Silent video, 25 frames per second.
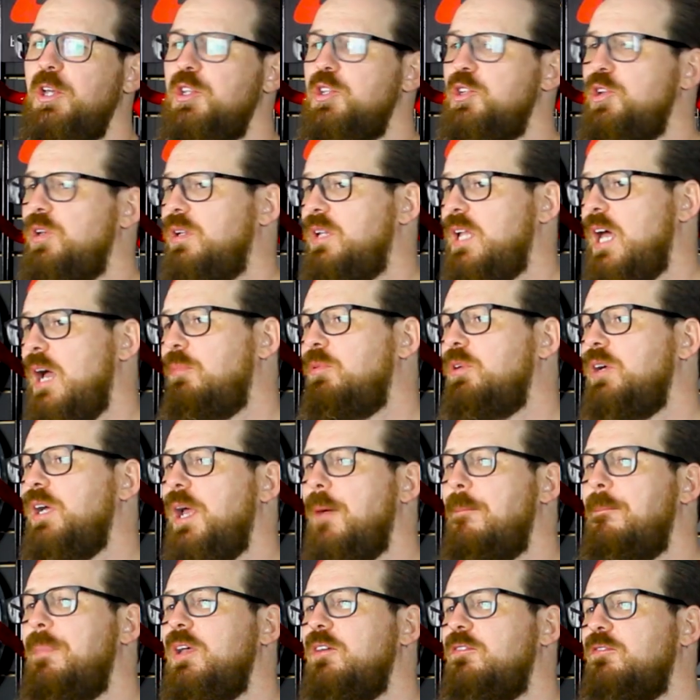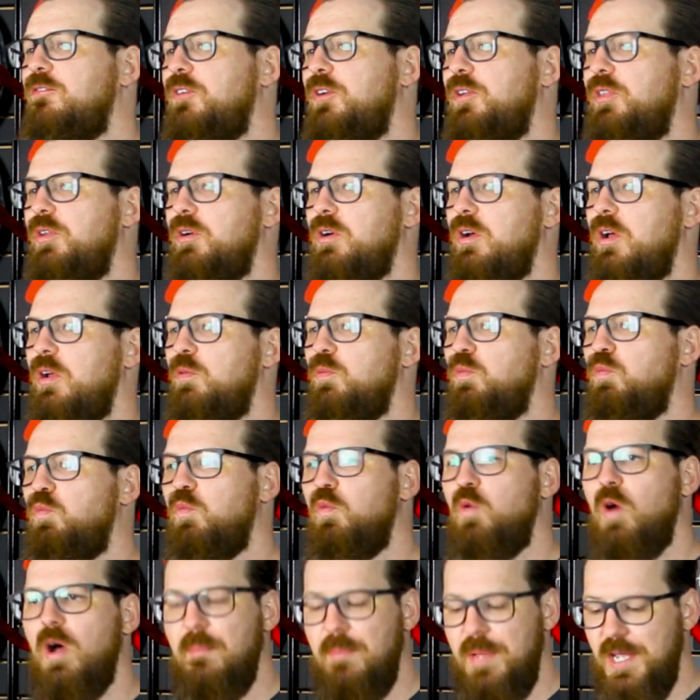To elaborate a bit further on
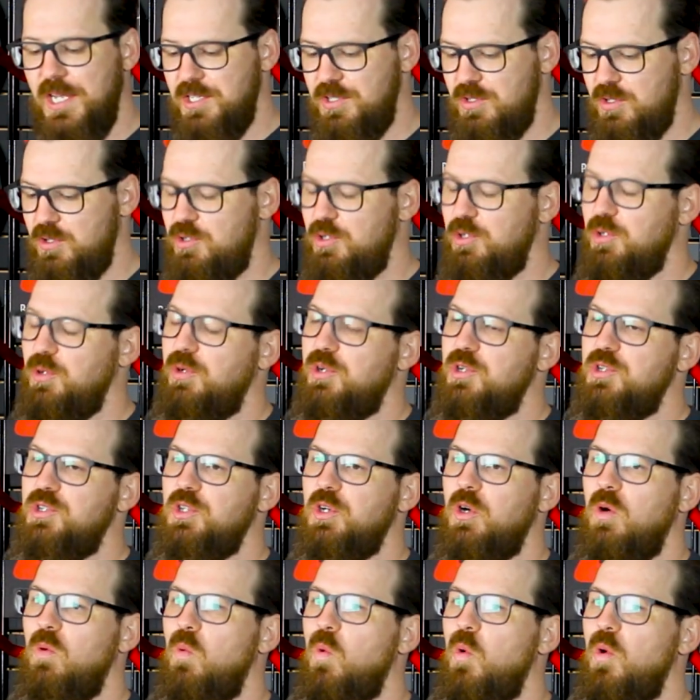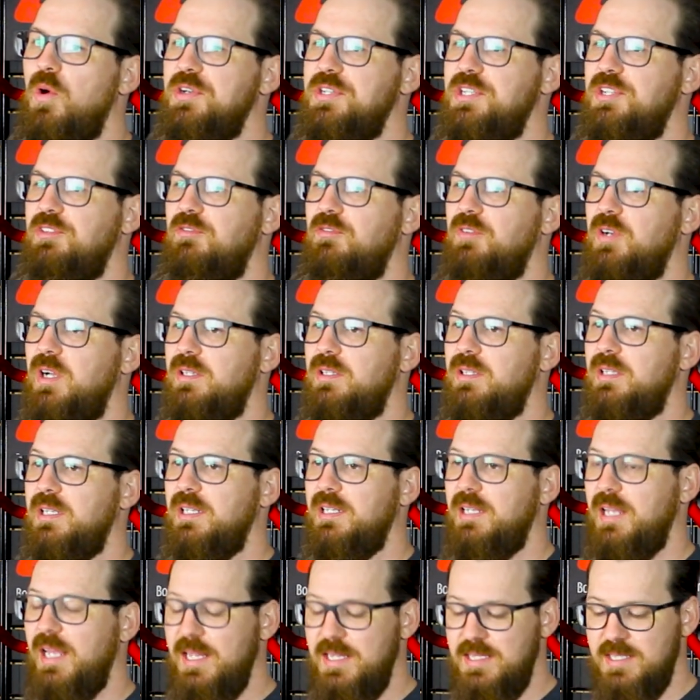what makes the TruControl warranty
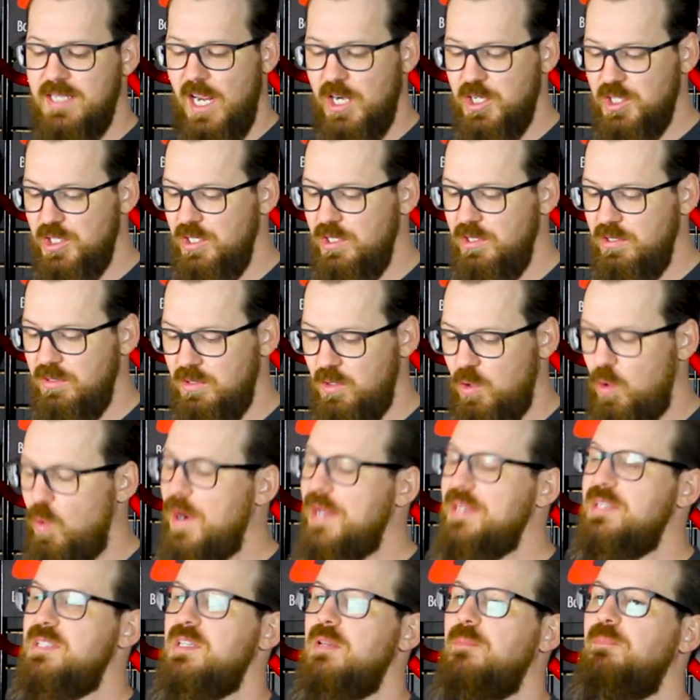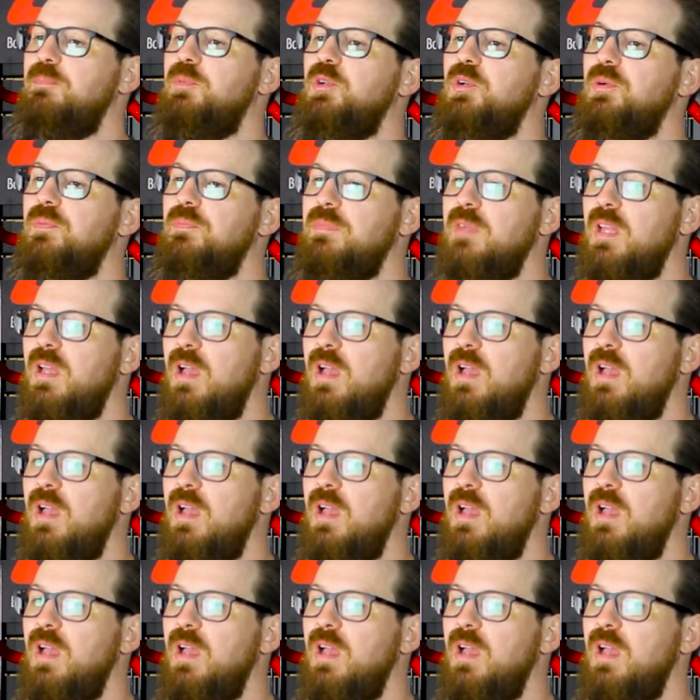friendly, it's actually quite simple.